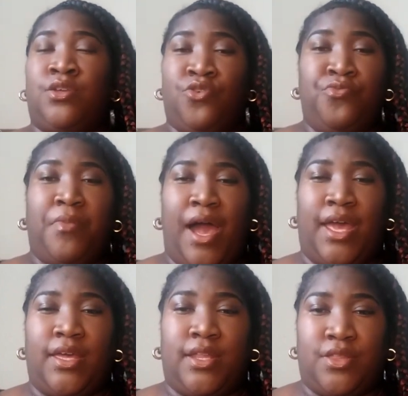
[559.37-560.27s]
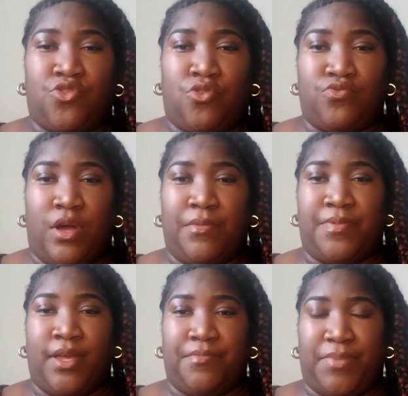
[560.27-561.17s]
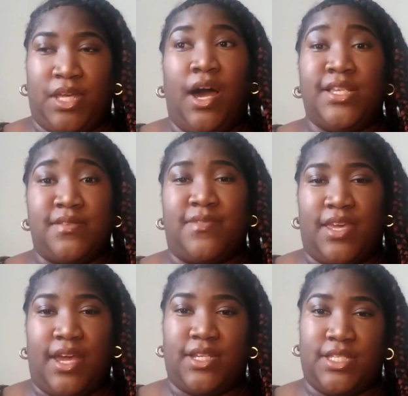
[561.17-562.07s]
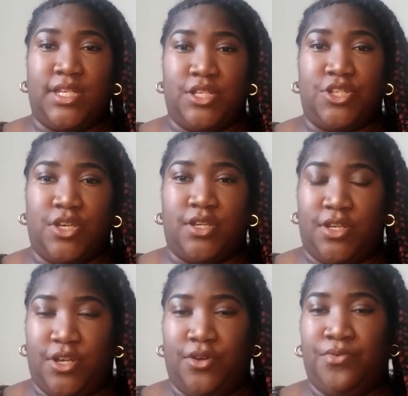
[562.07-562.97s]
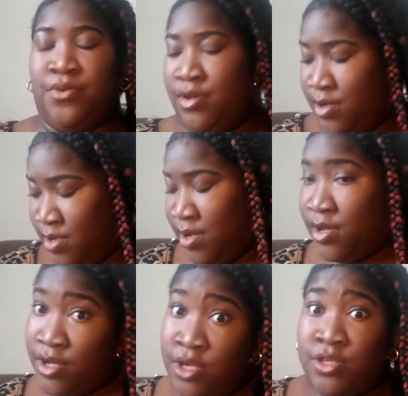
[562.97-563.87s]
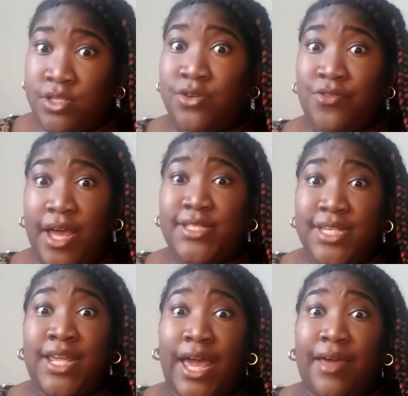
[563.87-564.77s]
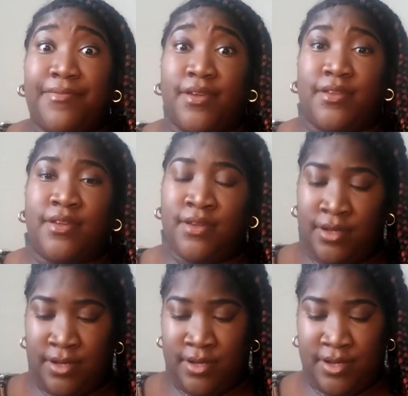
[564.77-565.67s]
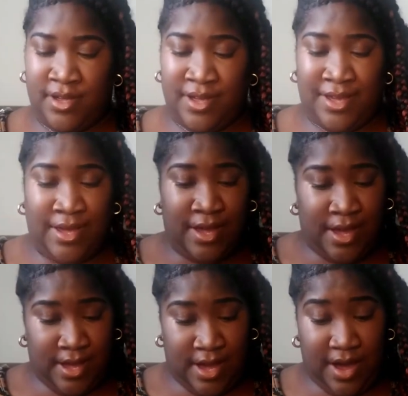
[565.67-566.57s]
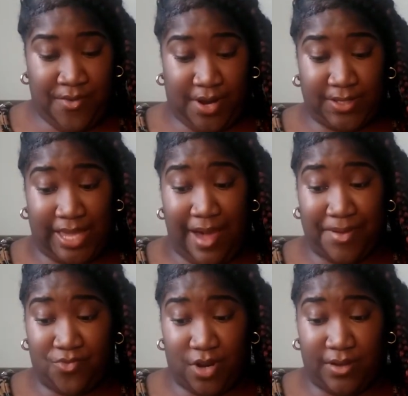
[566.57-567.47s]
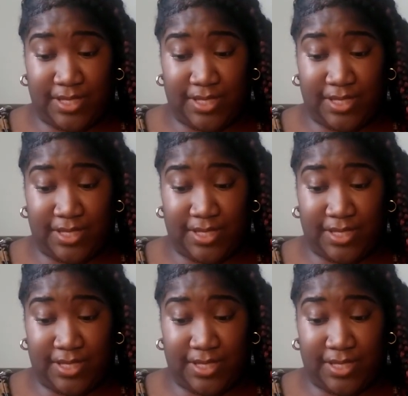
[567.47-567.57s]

you might throw up because of the anesthesia, So that did happen. What else happened?